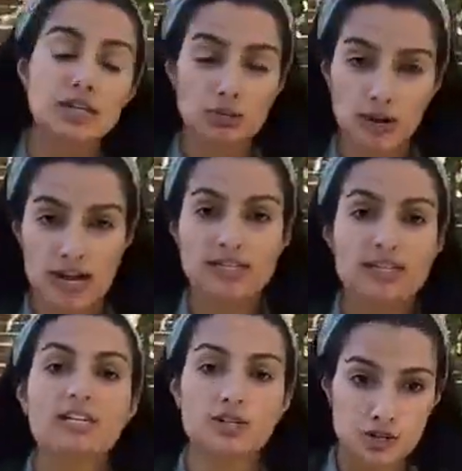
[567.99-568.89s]
like your rat
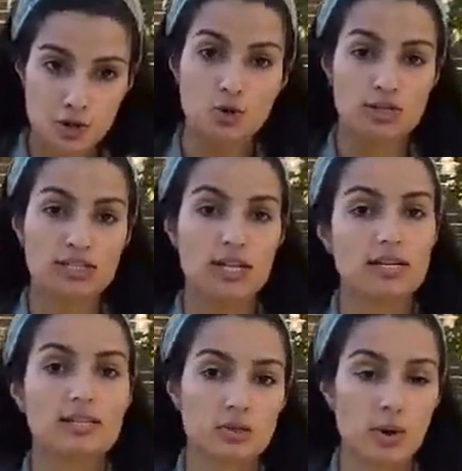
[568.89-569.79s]
snakes and your corn
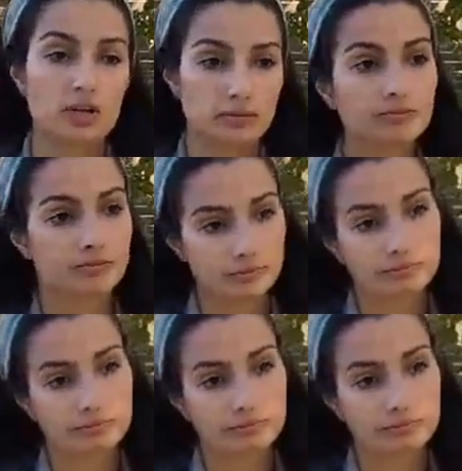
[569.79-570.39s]
snakes as well.